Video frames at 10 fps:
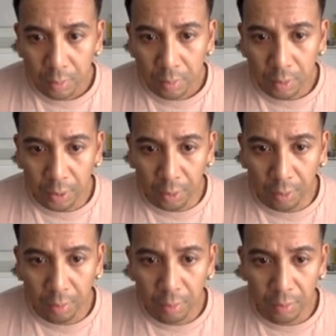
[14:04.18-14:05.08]
you know.
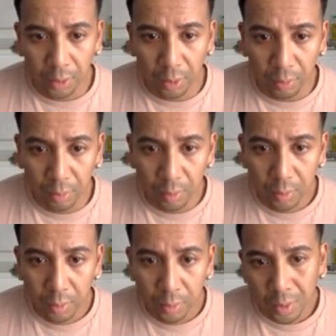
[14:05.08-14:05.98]
So,
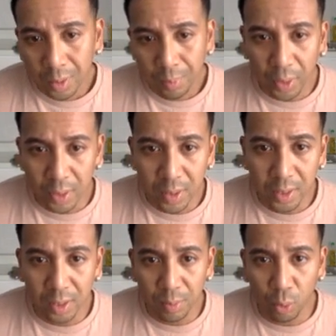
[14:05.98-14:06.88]
but since
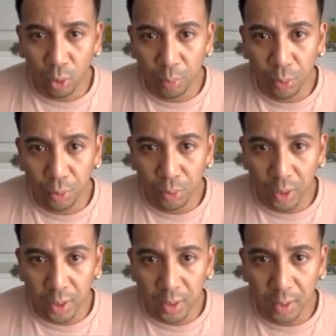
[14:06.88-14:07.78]
there's multiples,
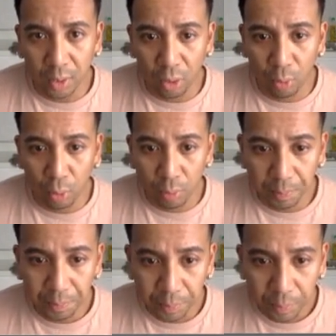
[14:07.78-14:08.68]
I'll just say global.
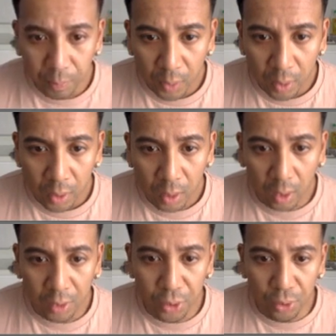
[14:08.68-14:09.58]

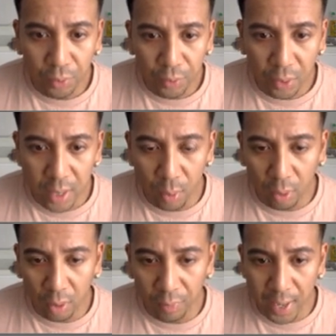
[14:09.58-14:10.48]
Choose affiliate
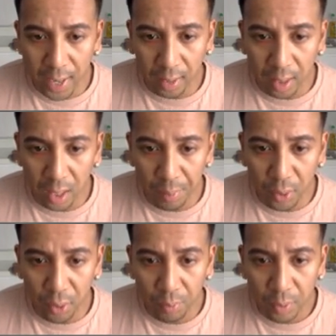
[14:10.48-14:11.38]
network of add
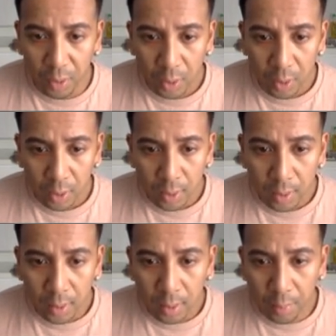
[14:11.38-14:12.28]
combo.
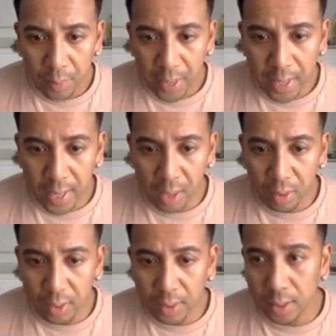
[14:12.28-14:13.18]
The payout
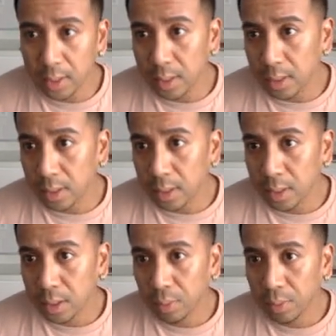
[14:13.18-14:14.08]

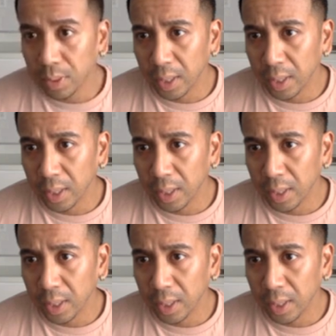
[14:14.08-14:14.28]
is, what was that?